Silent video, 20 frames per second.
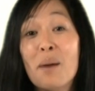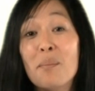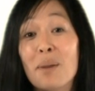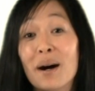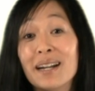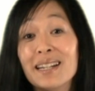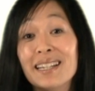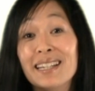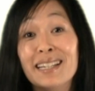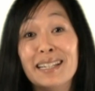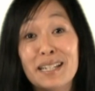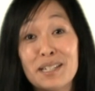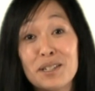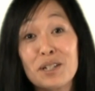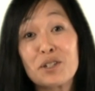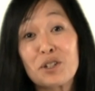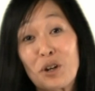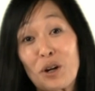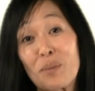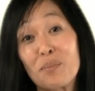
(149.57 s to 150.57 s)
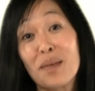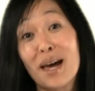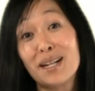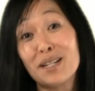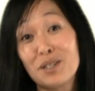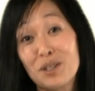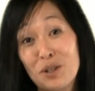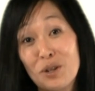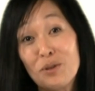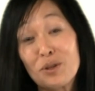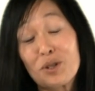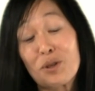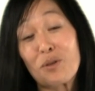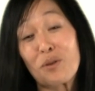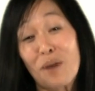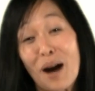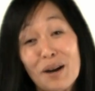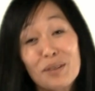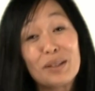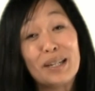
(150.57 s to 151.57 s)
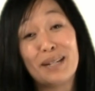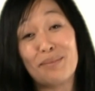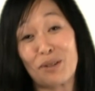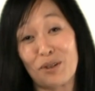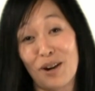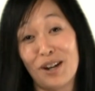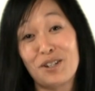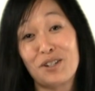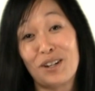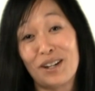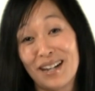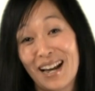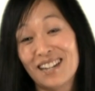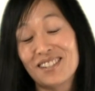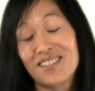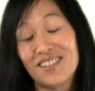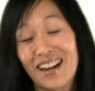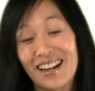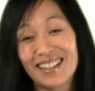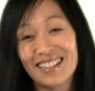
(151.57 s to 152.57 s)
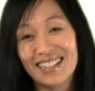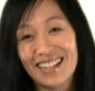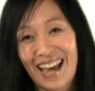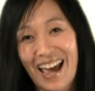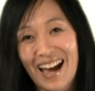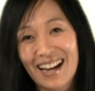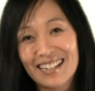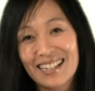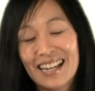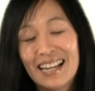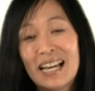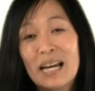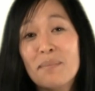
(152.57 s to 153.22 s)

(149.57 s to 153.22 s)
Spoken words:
but it is a term that is used throughout the Immigration and Nationality Act.